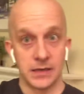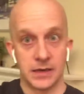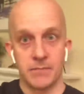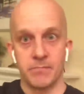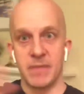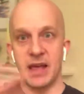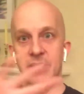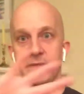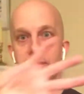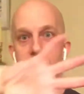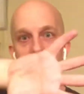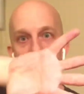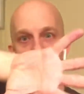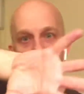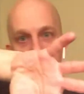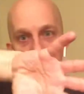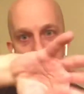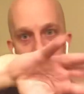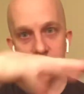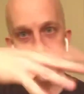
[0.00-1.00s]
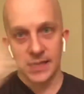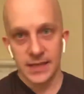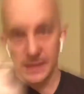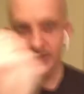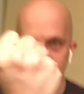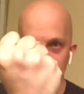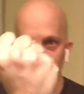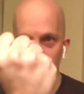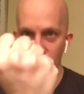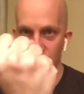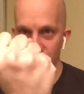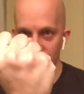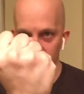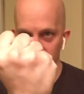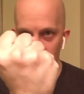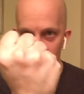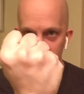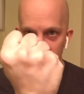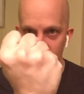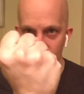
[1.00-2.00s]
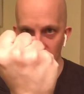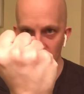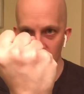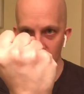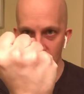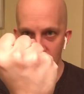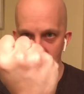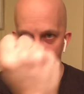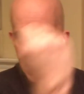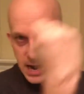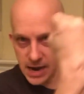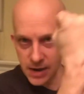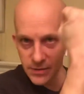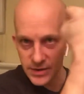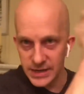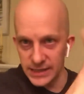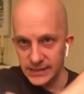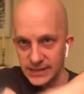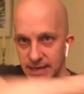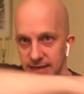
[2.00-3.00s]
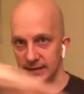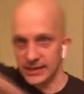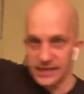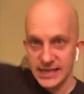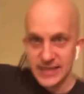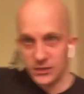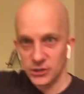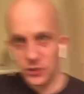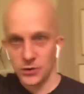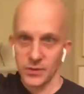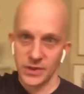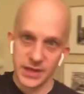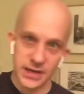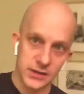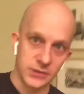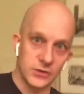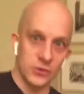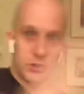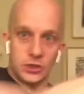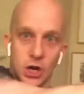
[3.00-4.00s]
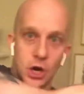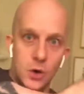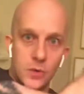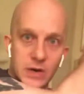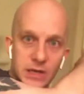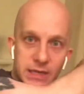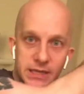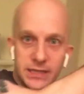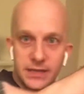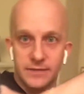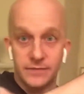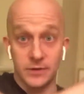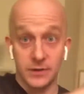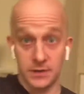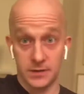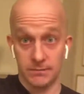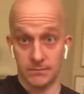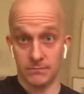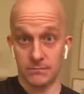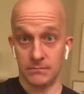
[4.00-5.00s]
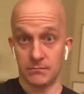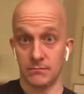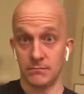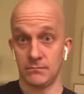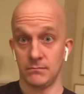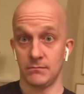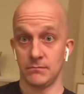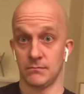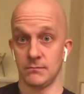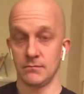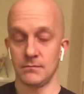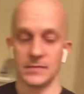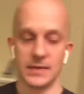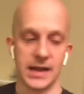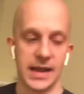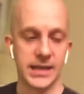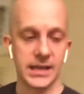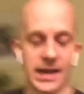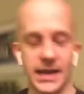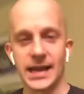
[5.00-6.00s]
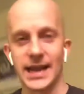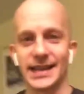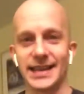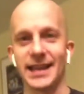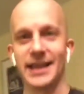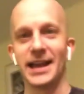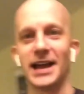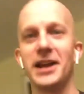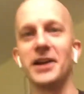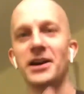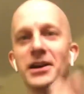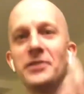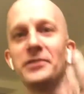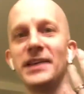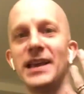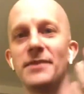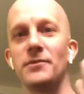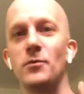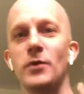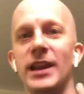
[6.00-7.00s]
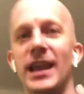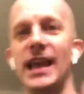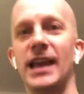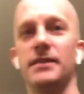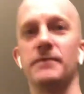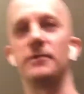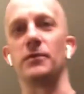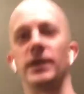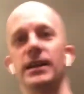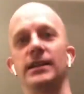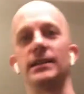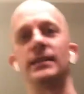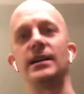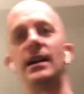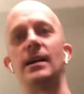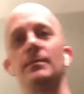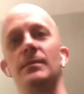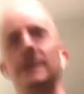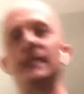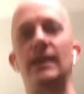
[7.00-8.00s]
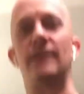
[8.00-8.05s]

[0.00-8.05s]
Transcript: Metaphor says these two things are similar. Irony says these two things are totally different. I only have one hand free at a time because I